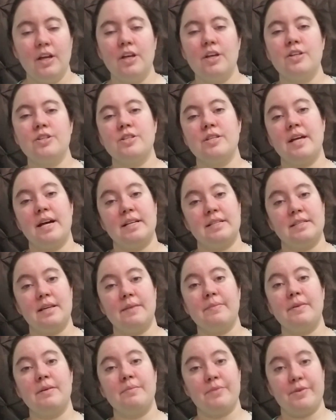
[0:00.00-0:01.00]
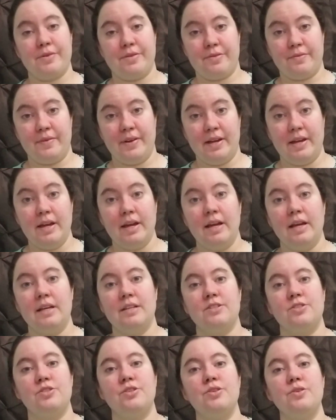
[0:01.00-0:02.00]
So that's step number three,
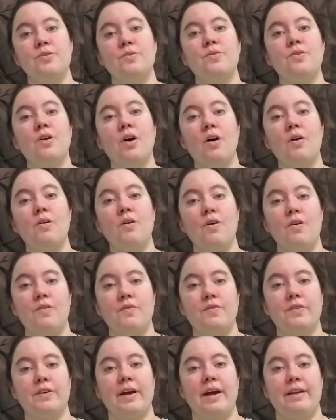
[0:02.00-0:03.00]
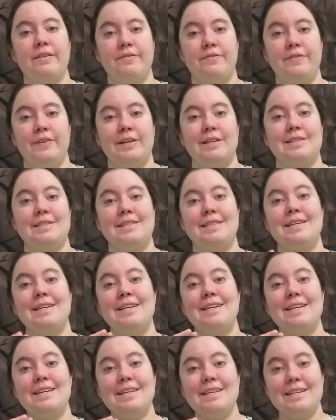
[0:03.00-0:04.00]
is to go over and fix the
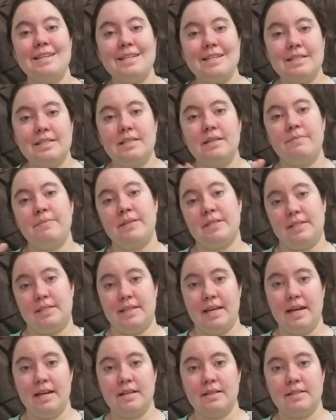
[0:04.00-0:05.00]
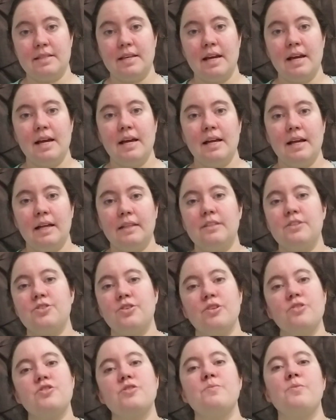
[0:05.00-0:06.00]
easy mistakes that the
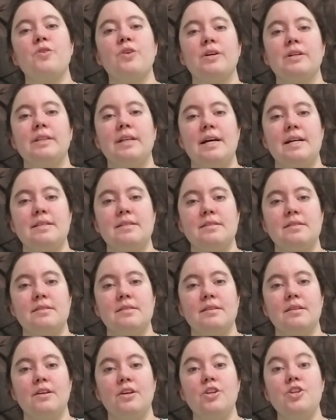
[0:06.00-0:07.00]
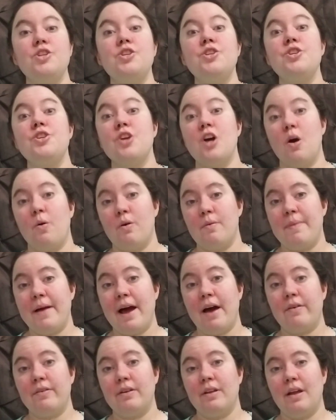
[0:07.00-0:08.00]
children more or less know
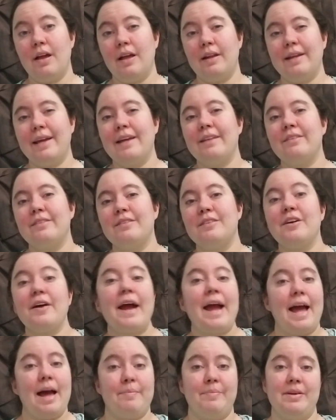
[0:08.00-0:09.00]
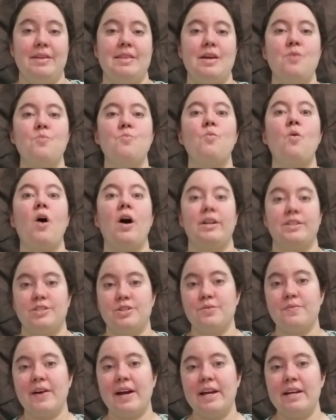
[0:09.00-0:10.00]
about. And again, they're happy. They want
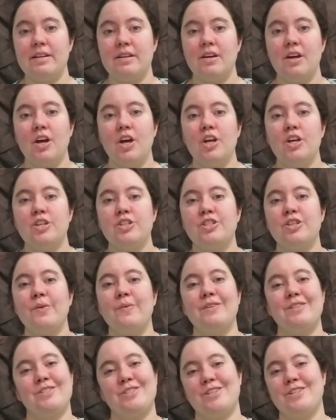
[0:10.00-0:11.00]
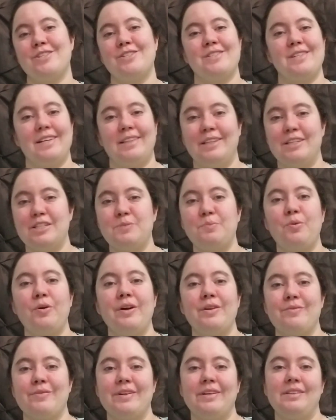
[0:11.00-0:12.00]
to write. So it's just at this
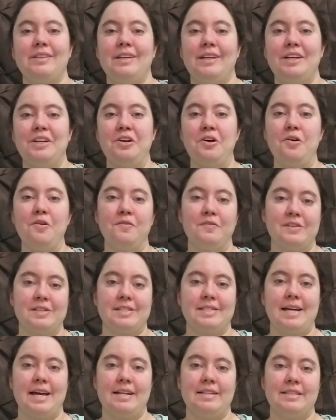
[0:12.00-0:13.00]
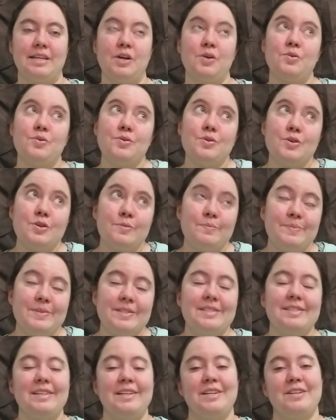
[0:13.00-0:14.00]
point really an oversight. It's like,
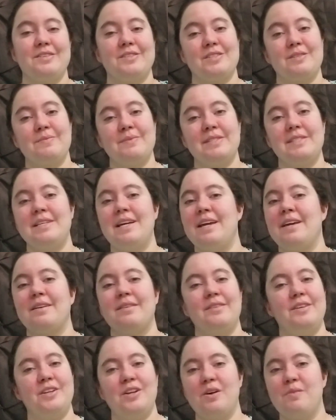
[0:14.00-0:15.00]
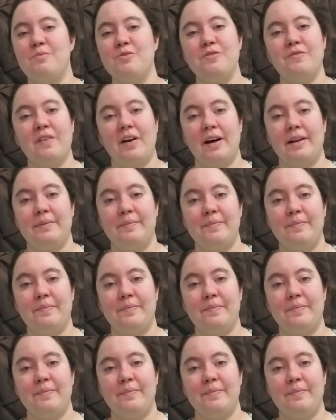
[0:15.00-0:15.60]
oops, here's the mistake, move on.